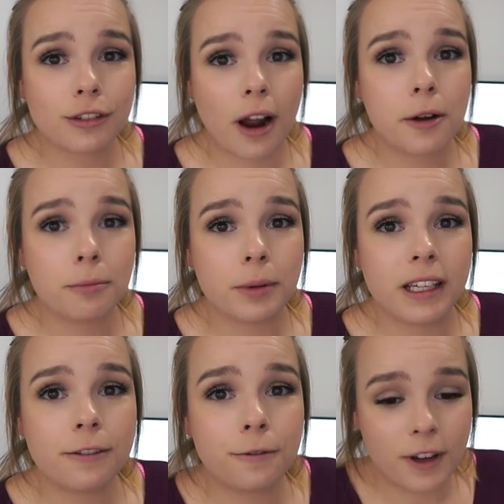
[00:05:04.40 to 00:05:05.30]
ground
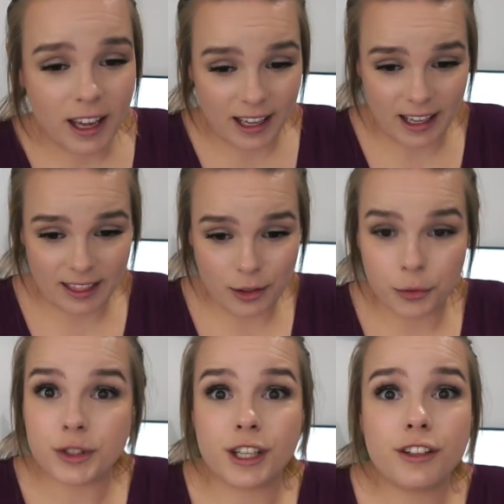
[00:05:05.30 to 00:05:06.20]
beef in
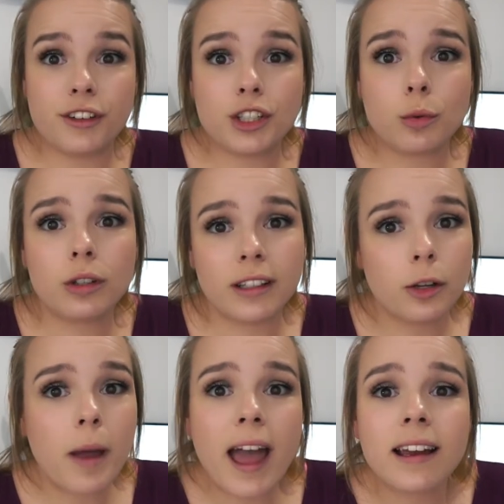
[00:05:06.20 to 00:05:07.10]
those individual
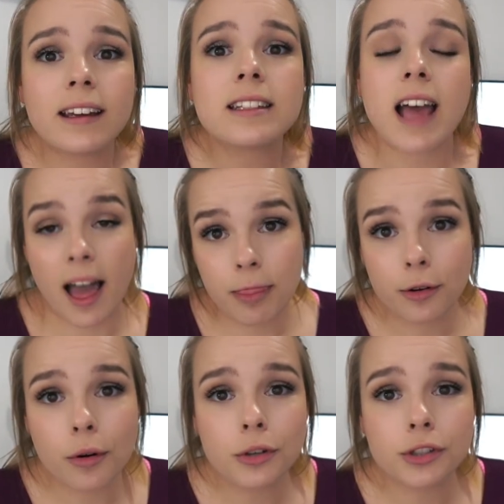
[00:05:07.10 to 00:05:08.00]
little packets at the
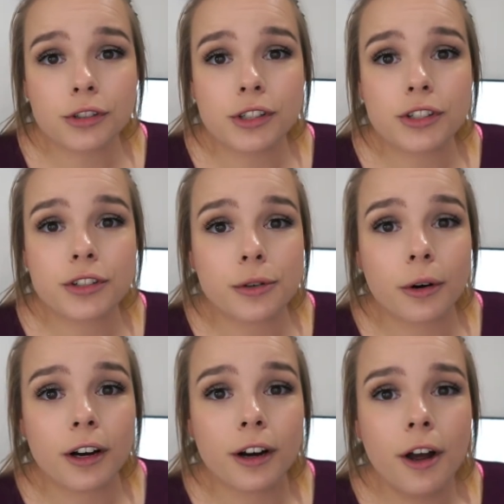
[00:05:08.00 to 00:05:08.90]
grocery
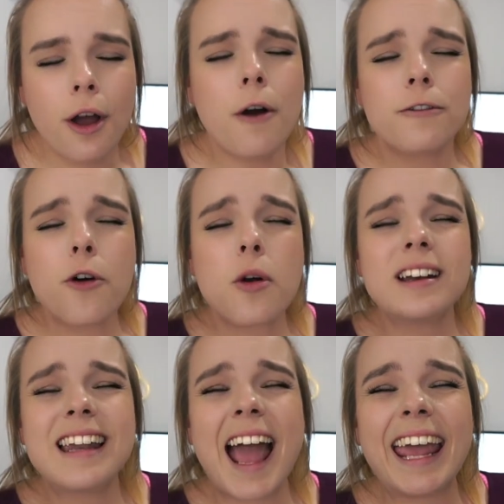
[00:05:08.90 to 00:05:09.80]
store for
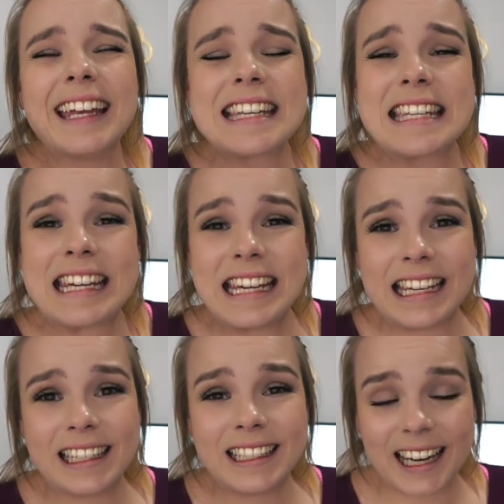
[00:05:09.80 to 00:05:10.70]

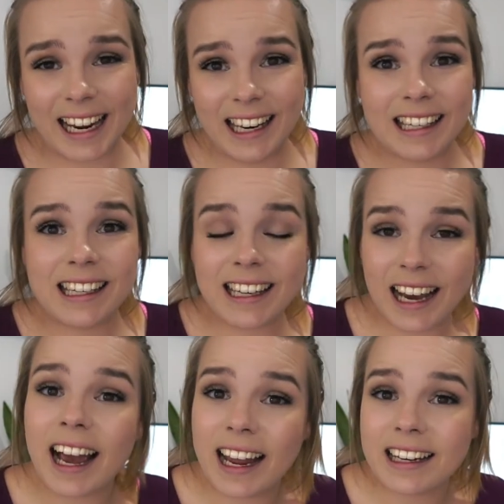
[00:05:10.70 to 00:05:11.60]

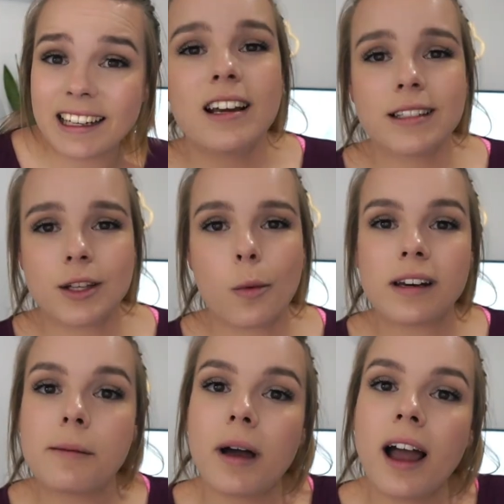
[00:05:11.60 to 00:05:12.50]
$19.99. So
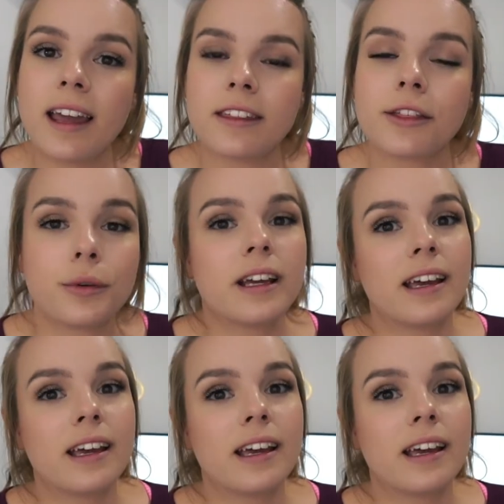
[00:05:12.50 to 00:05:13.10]
when I buy the three